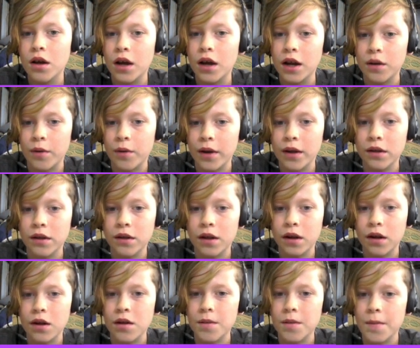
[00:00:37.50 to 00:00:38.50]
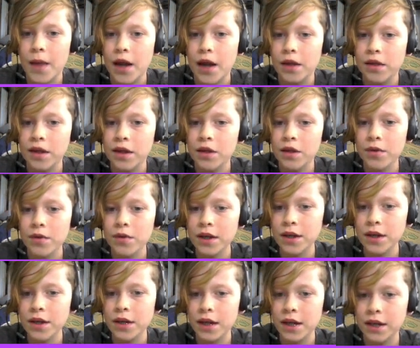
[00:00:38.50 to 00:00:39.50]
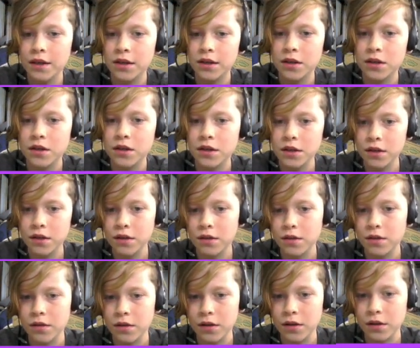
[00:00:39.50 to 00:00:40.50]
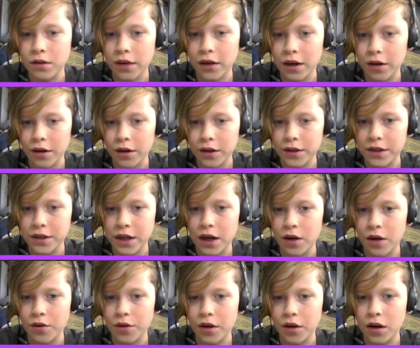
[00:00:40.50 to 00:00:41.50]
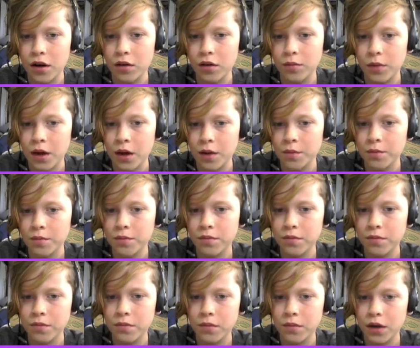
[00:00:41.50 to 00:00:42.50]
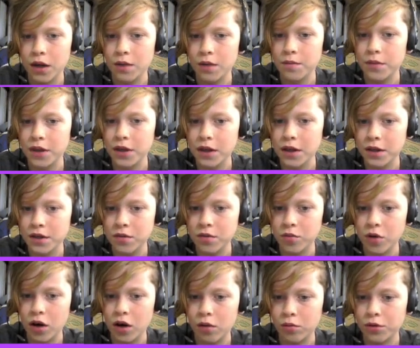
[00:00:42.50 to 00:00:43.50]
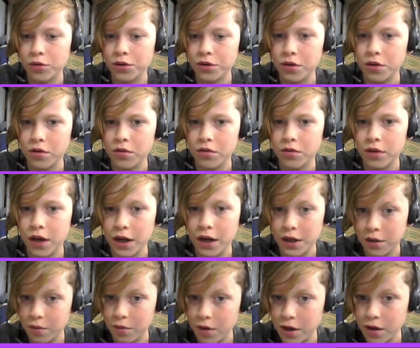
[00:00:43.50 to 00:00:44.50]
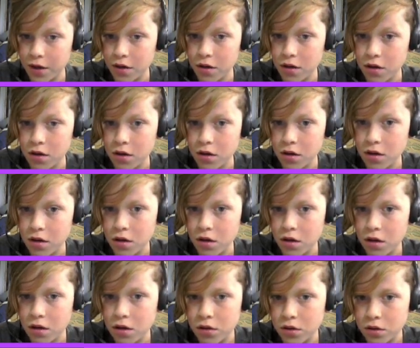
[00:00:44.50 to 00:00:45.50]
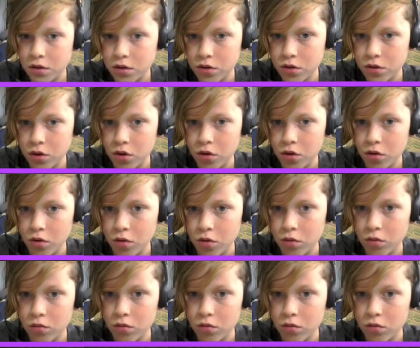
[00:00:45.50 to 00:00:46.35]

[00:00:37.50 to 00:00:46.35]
Anyway, I think we can take this little area down. I'm needing some cobblestone anyway. So,